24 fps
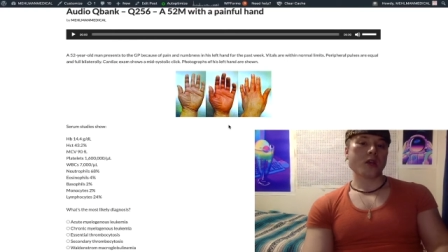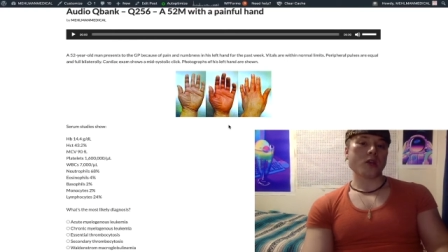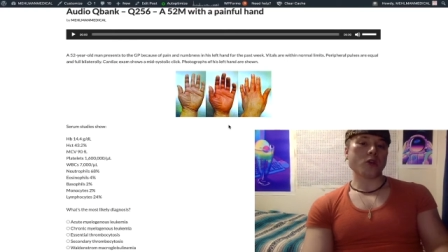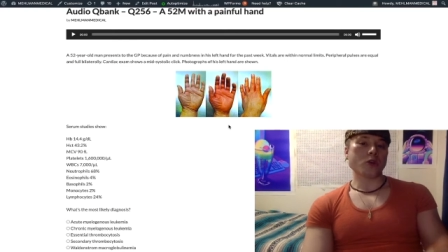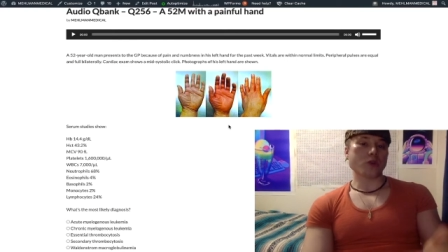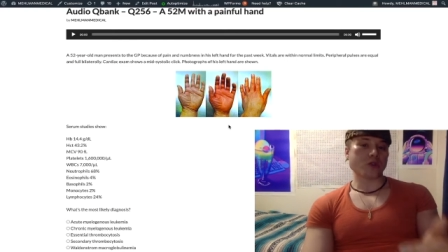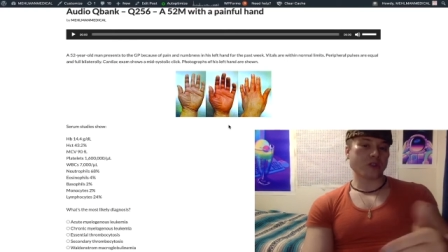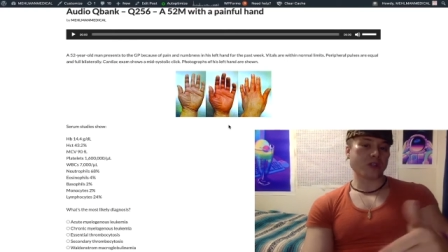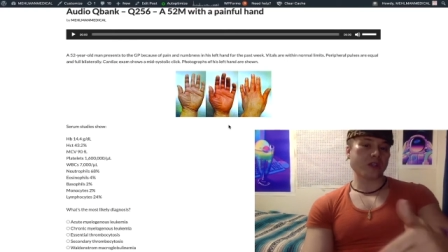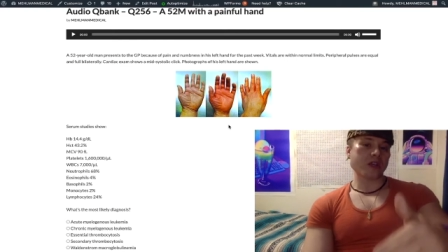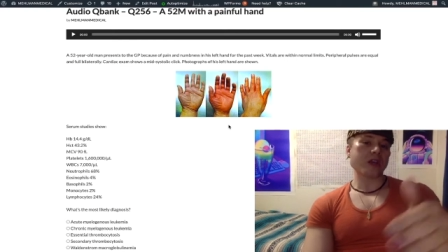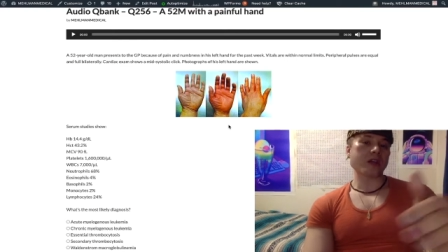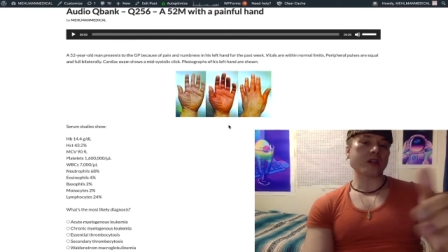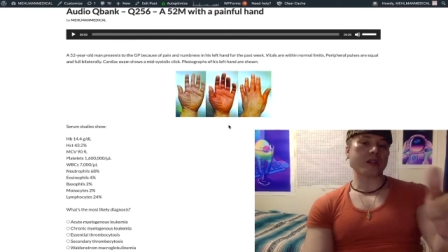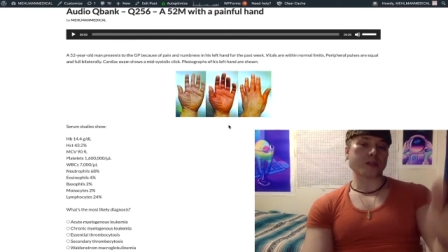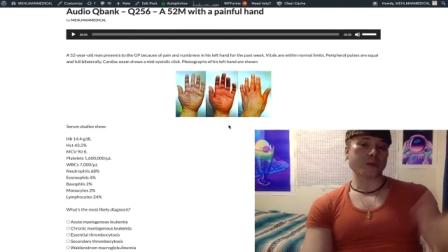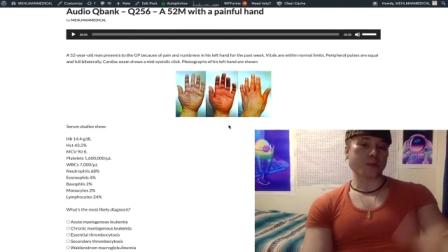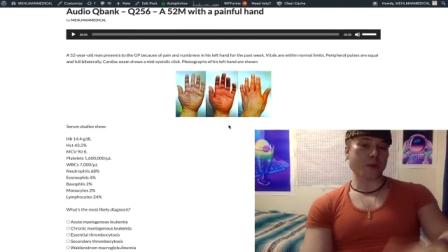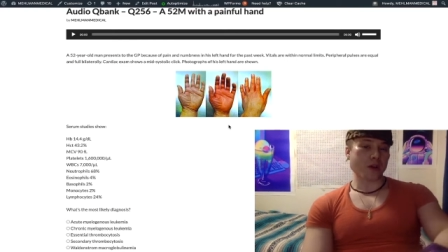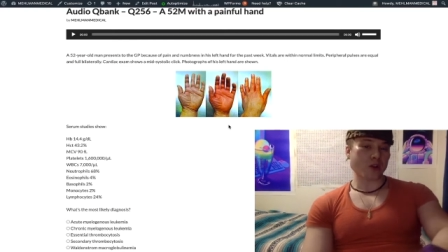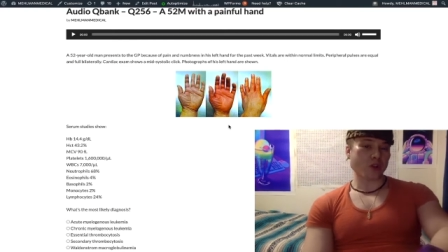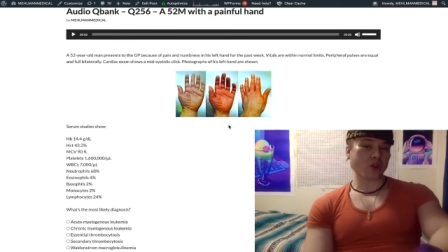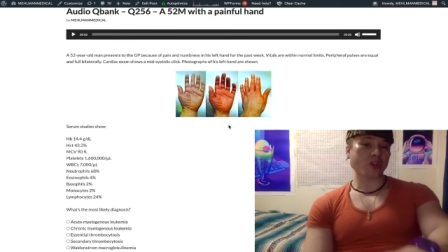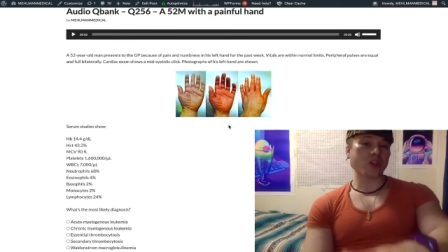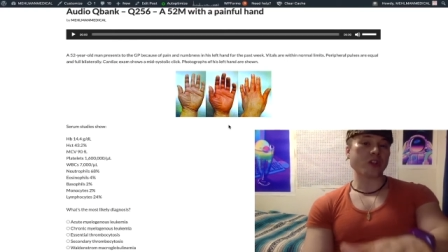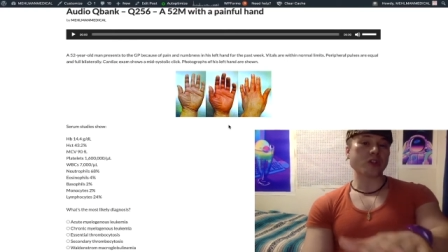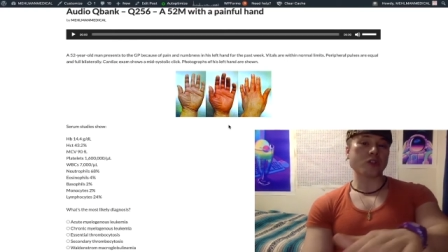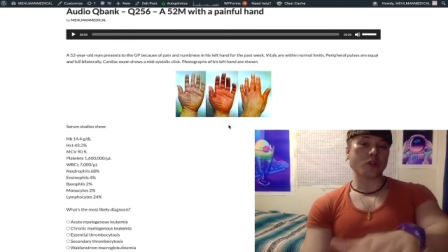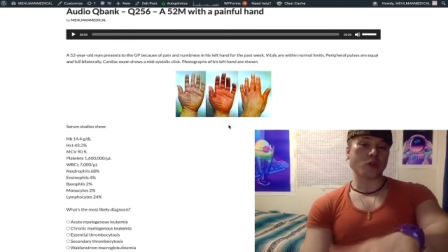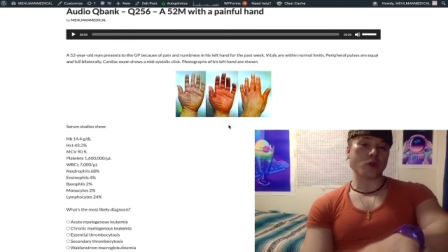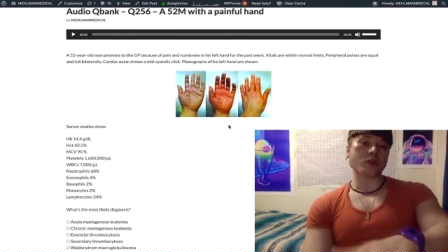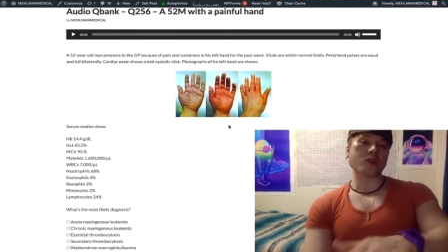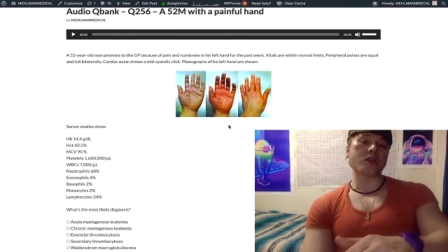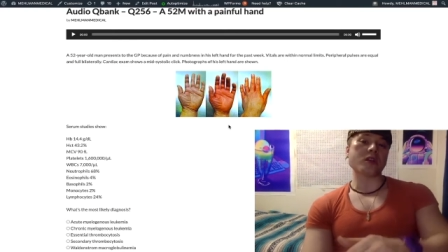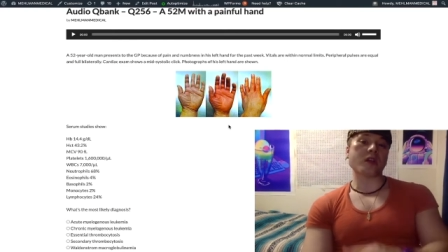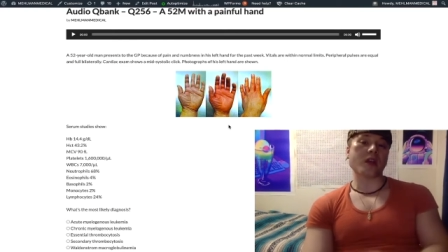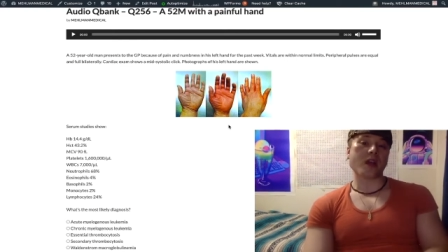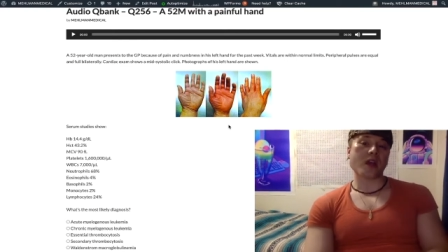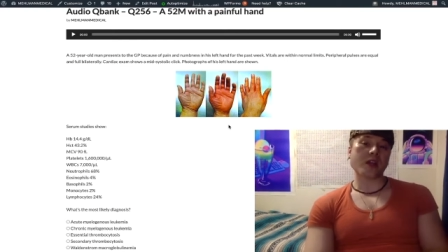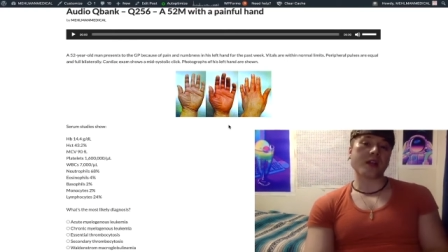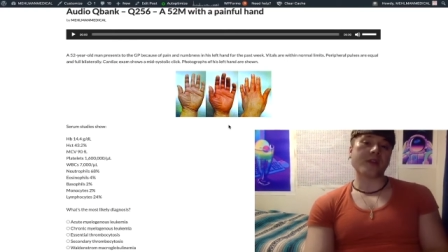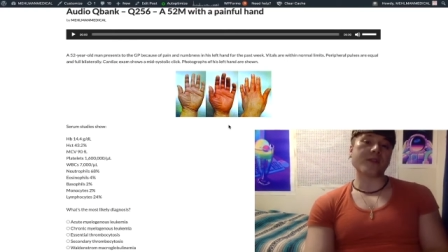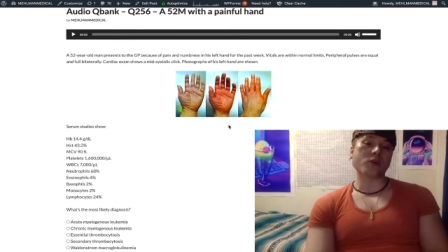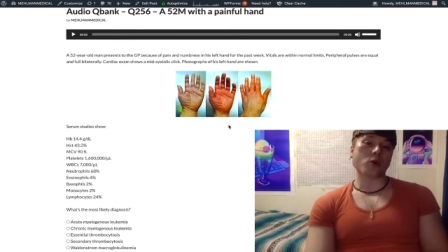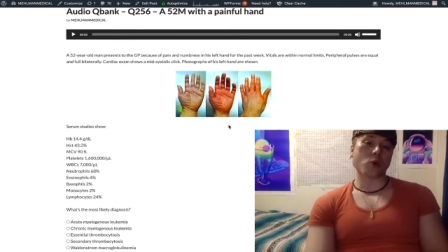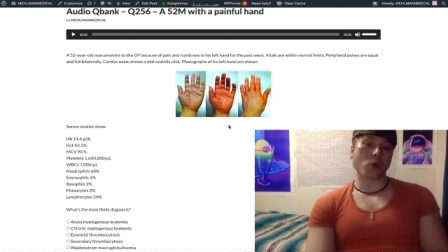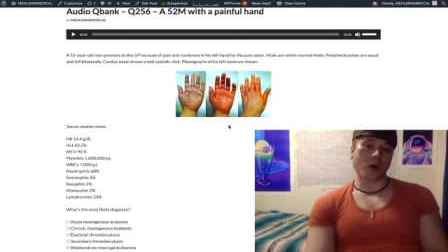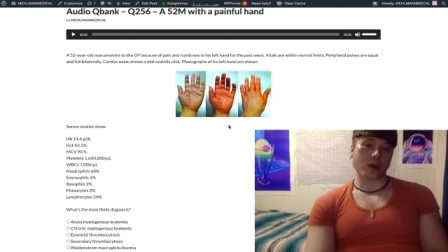You'll see it especially in 2CK
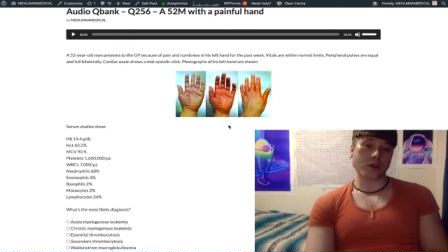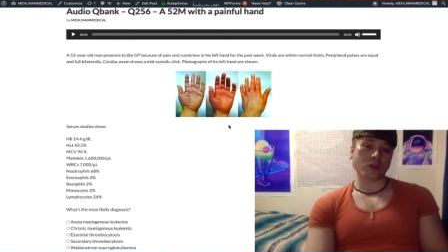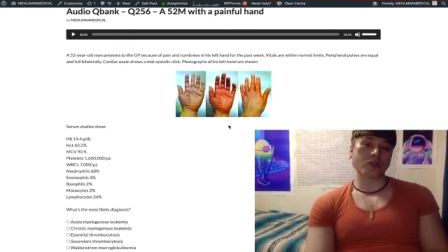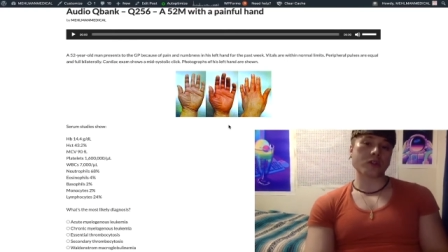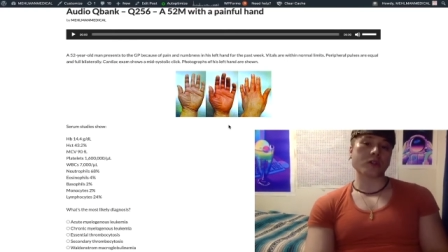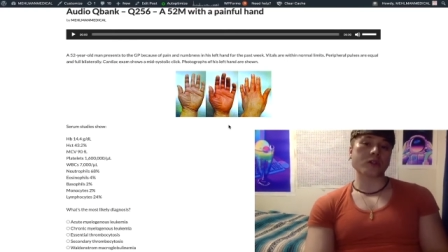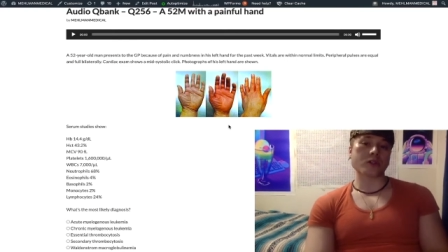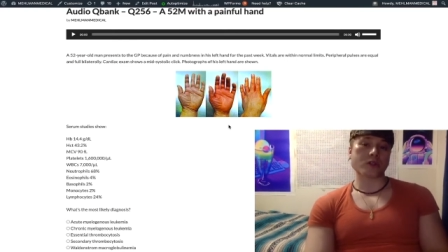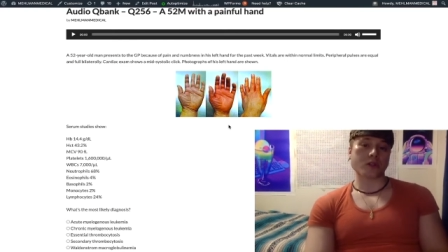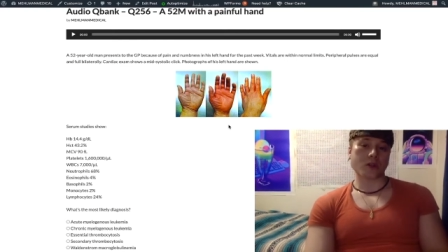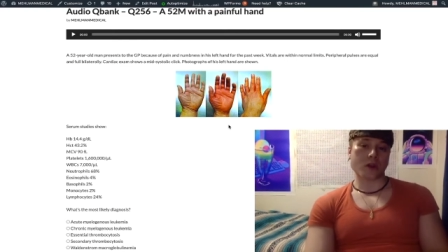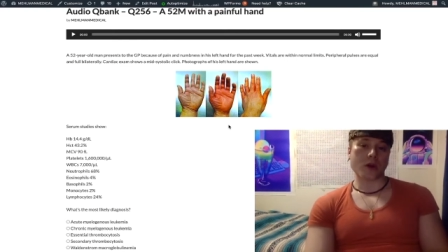level questions,